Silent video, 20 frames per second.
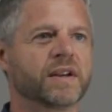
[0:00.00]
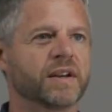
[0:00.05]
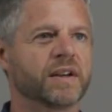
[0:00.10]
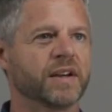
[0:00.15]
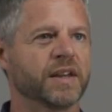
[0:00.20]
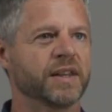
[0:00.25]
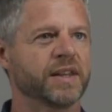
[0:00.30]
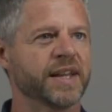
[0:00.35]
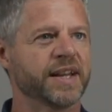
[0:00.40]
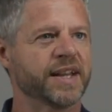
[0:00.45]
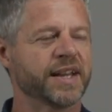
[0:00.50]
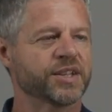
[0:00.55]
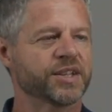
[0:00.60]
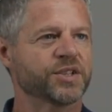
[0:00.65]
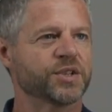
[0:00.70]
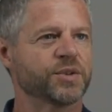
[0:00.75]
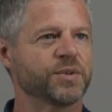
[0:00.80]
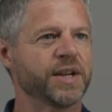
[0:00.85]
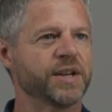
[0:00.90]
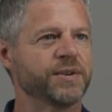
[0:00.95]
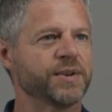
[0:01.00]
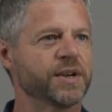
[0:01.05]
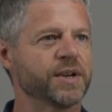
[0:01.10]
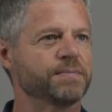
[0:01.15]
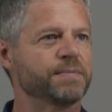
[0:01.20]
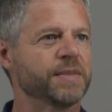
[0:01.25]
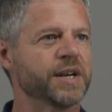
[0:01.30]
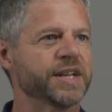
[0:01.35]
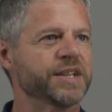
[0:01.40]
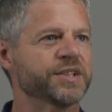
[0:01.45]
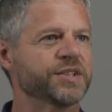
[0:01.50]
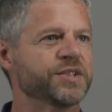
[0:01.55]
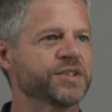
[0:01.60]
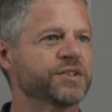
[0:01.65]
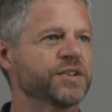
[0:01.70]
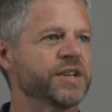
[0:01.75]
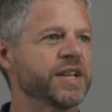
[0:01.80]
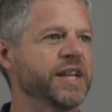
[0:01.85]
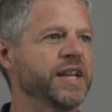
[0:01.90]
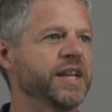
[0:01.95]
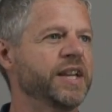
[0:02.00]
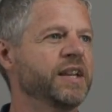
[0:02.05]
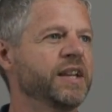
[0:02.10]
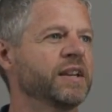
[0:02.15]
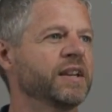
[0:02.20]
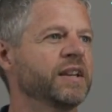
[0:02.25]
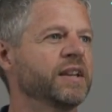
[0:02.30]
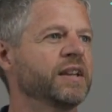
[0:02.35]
And then x squared, we got minus 3